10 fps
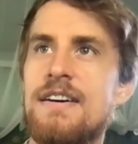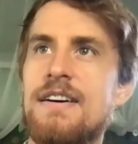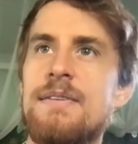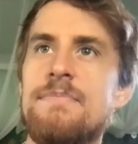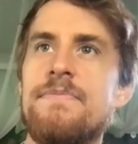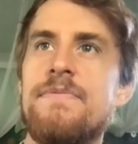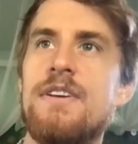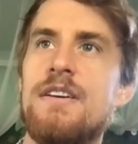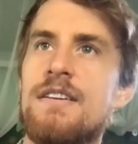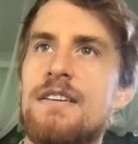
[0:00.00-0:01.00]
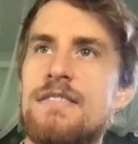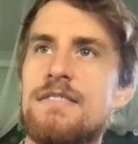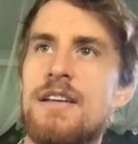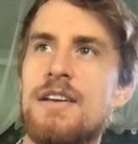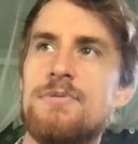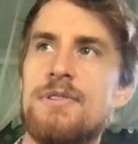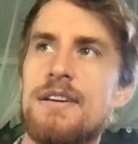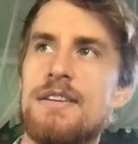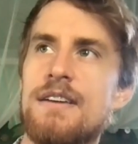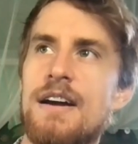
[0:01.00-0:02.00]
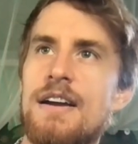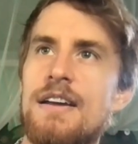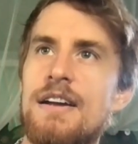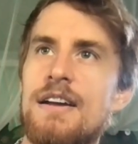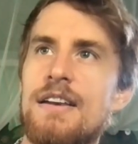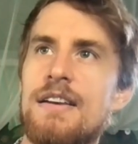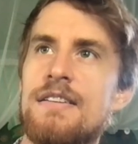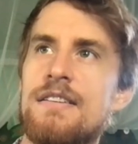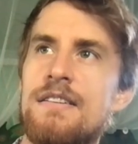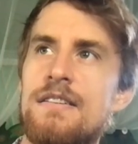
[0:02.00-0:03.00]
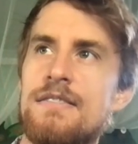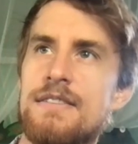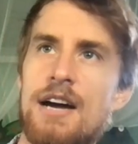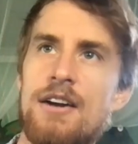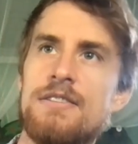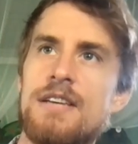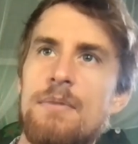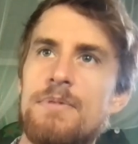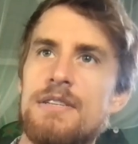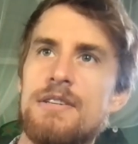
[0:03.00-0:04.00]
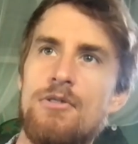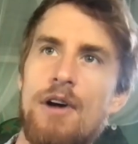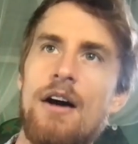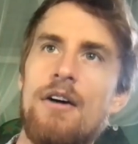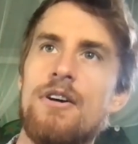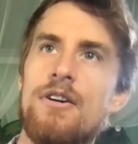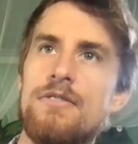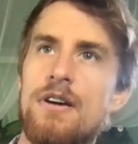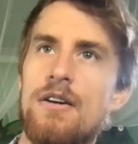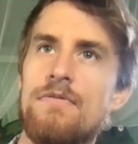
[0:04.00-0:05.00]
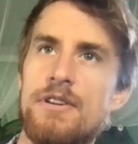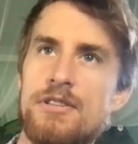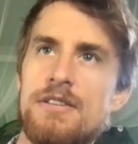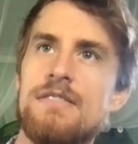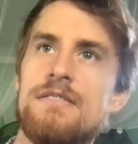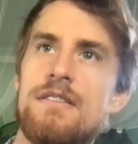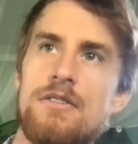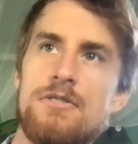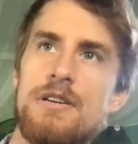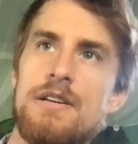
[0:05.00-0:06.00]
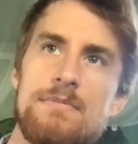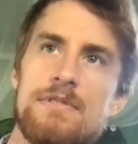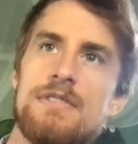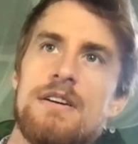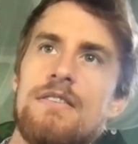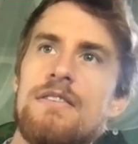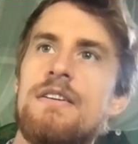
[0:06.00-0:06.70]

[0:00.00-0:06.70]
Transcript: Um, so that's really exciting. And Saturn's helping to ground our visions and our dreams. So